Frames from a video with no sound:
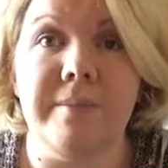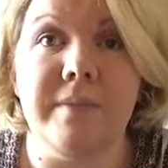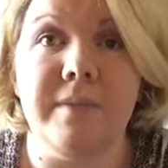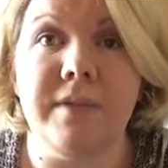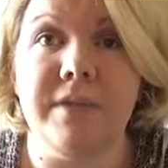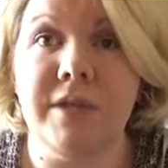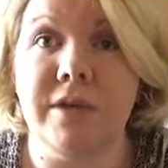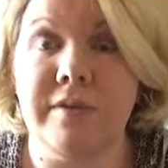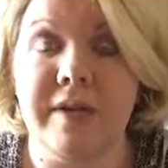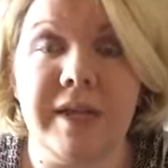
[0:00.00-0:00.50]

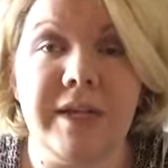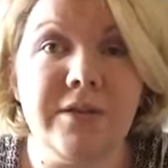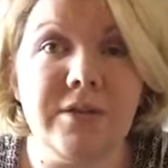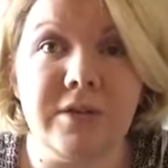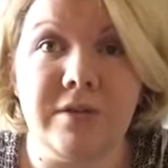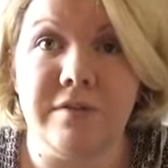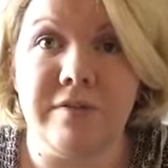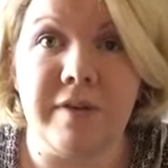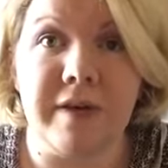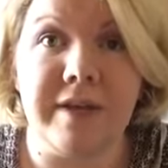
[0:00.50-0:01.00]

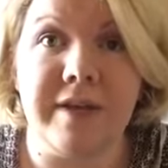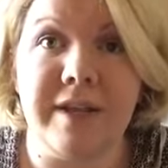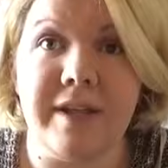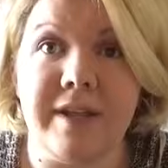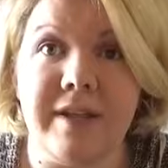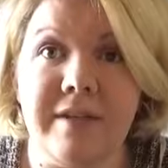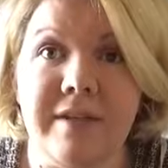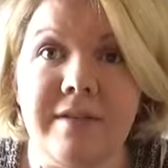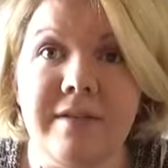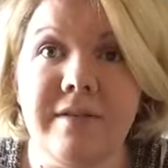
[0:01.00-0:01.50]
donation
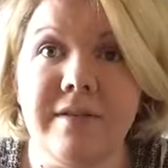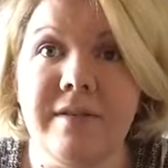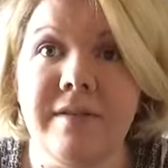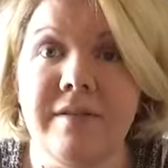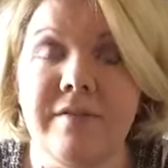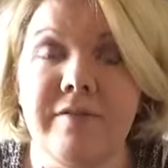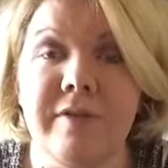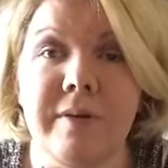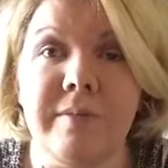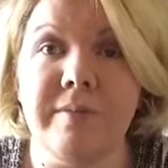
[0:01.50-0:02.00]
funding
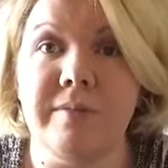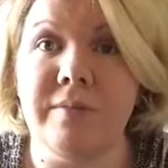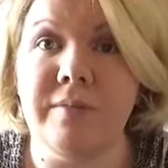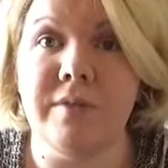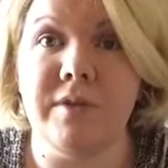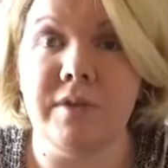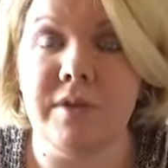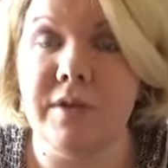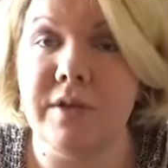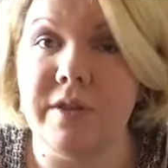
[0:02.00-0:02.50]

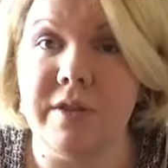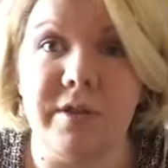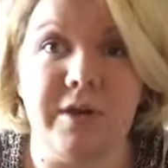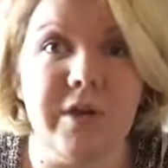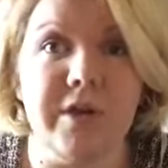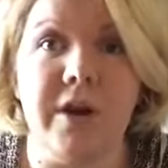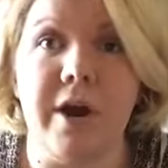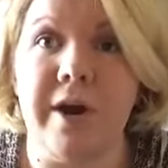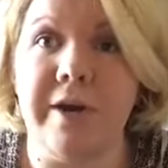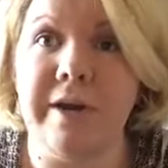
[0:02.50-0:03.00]
from the
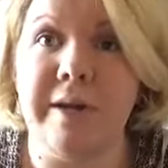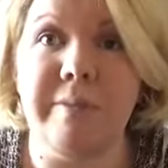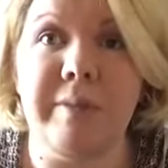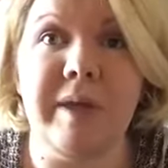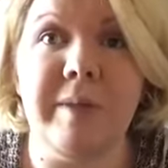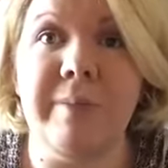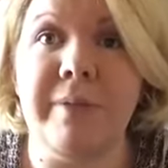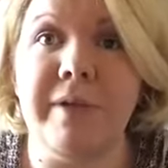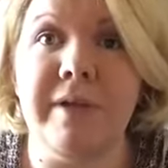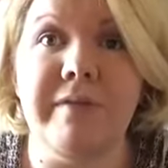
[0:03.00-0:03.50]
good-hearted
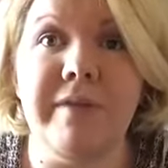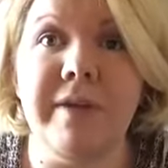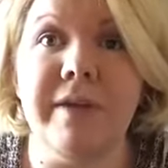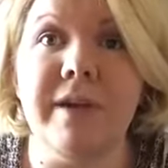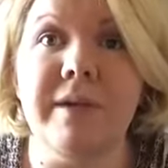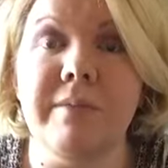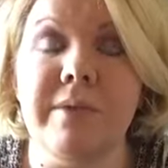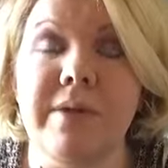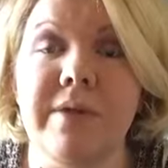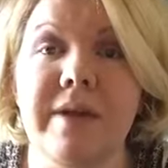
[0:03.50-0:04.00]
people of their
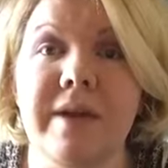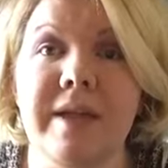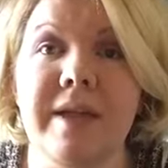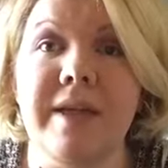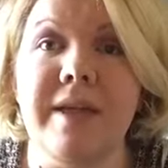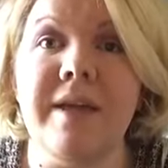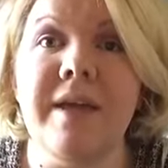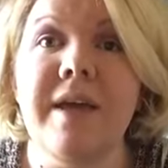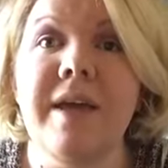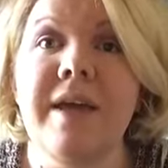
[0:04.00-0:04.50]

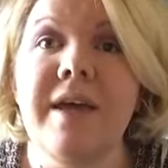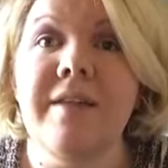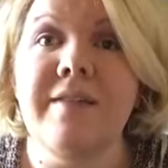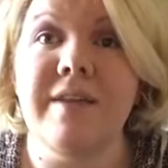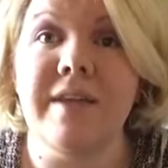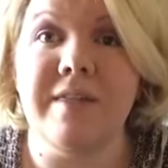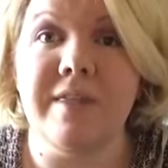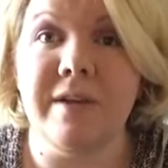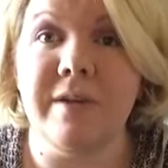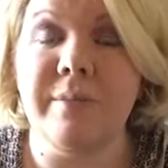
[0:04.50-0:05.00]
community,
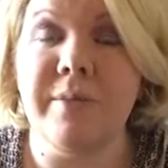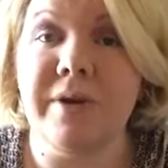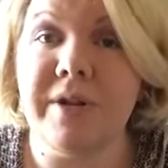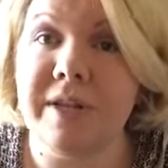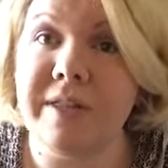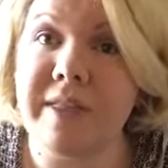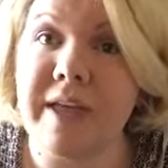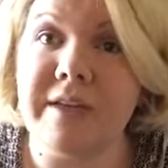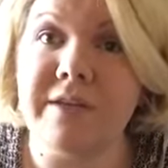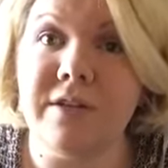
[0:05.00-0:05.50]
that they're
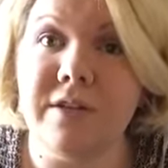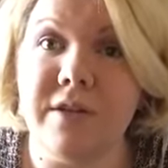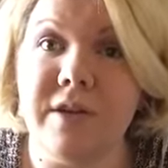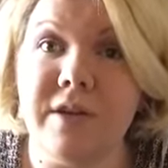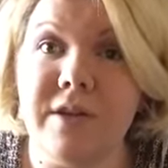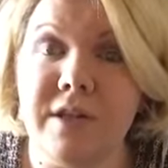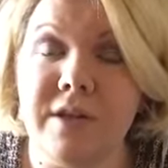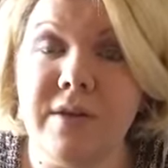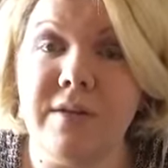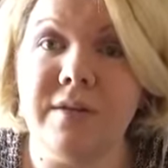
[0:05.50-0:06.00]
putting that to
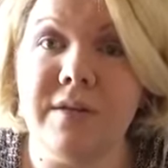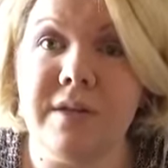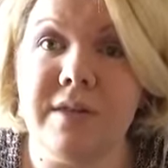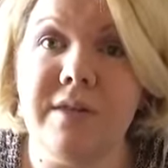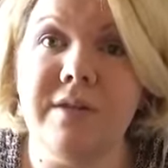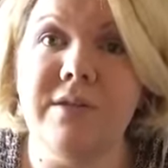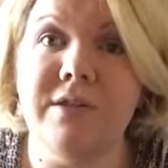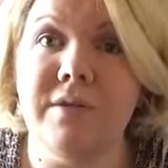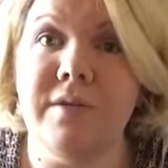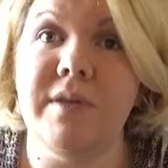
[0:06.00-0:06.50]
good use and
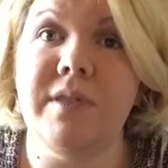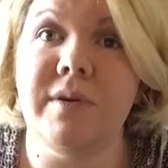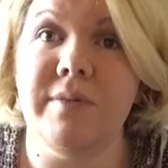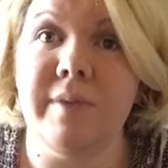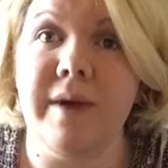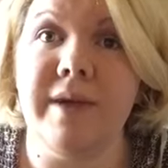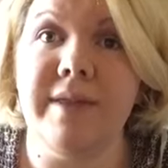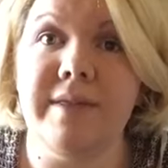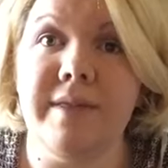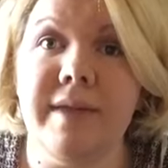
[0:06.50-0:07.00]
they're doing the
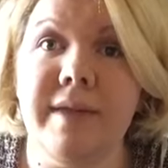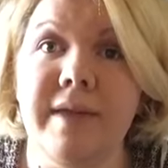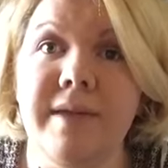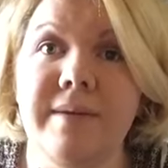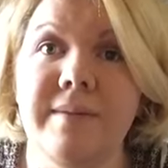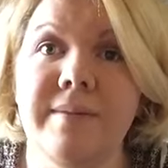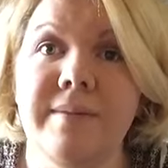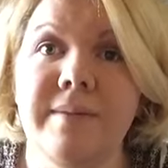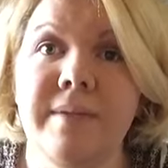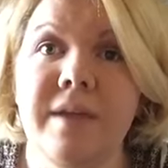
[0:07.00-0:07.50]
right thing.